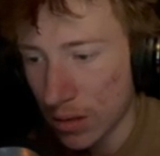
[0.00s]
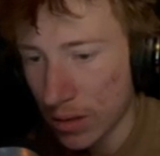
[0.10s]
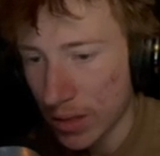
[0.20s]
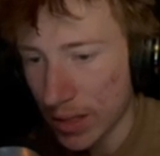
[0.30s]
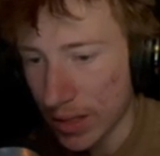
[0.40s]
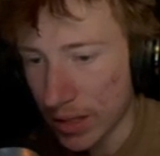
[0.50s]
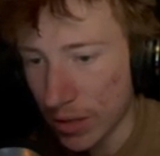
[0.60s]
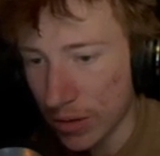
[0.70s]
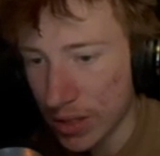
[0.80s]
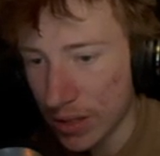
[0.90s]
Okay,
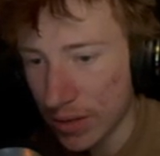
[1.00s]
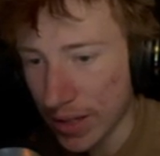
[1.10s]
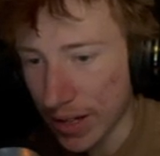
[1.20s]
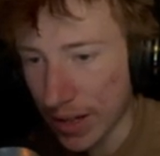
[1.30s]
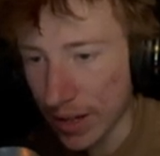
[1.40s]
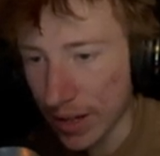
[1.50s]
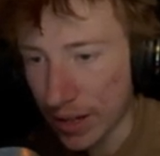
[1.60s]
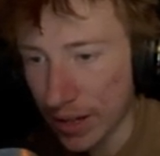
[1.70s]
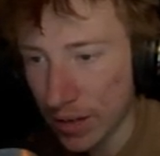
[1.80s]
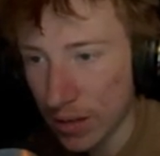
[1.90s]
Chloe's there.
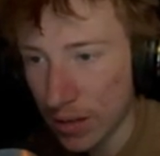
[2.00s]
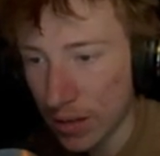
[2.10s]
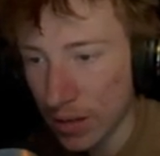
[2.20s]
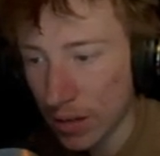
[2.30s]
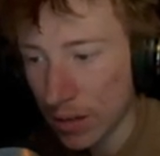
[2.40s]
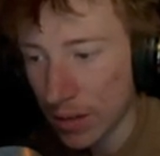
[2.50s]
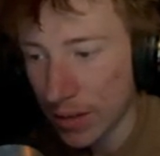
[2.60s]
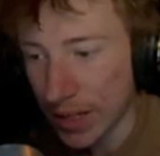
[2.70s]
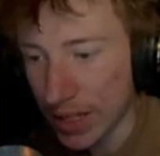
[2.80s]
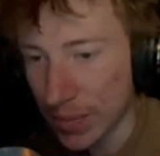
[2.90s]

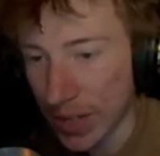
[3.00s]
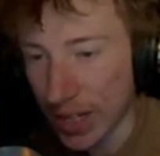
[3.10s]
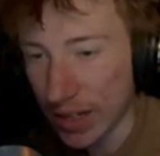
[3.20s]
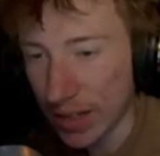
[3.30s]
That's me.